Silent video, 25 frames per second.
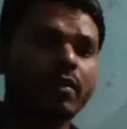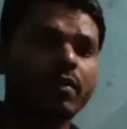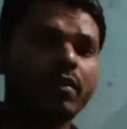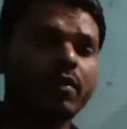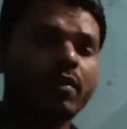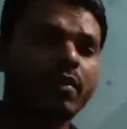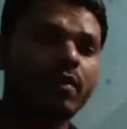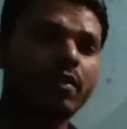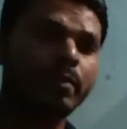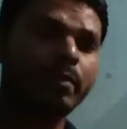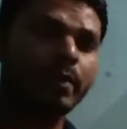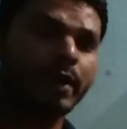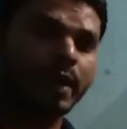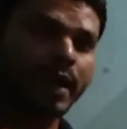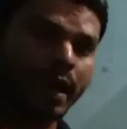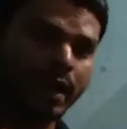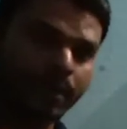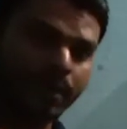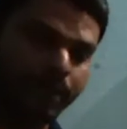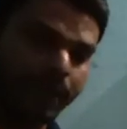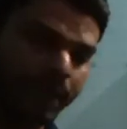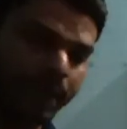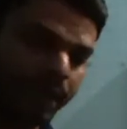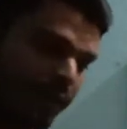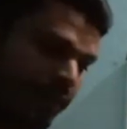of
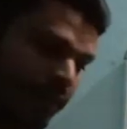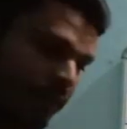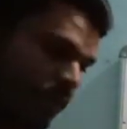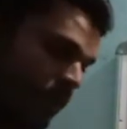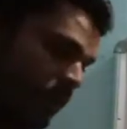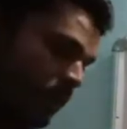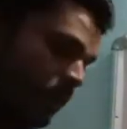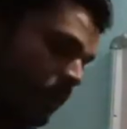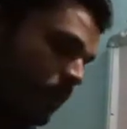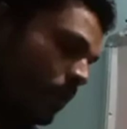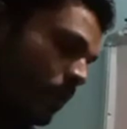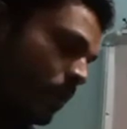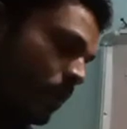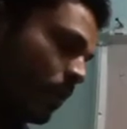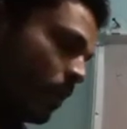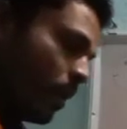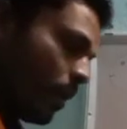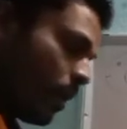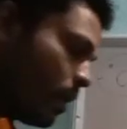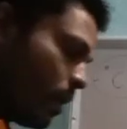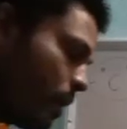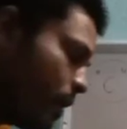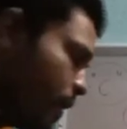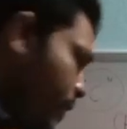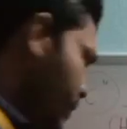carbon.
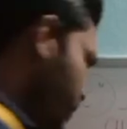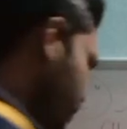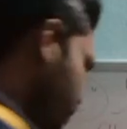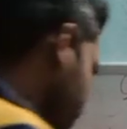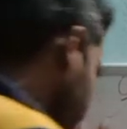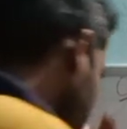And